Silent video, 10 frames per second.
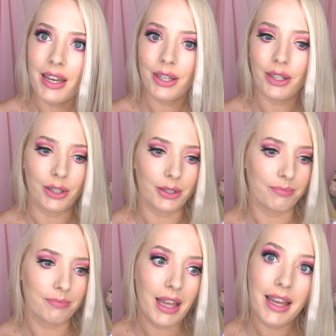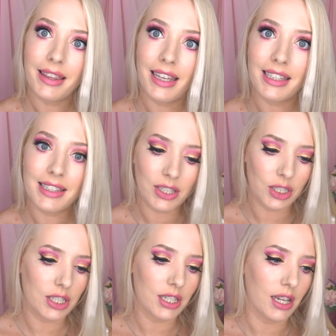you know, things
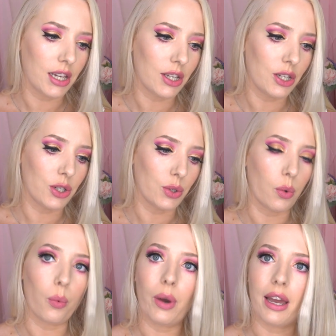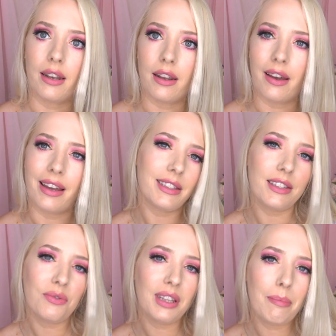that you do when it
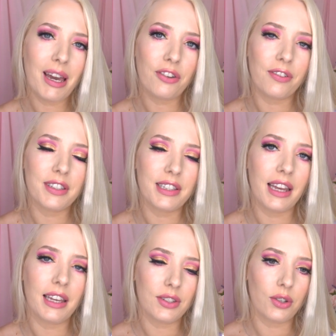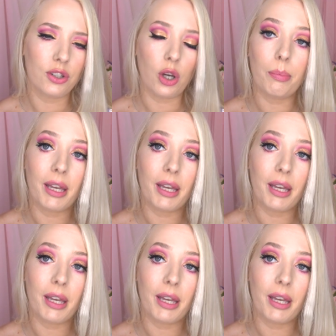doesn't really matter if a stain gets on your top,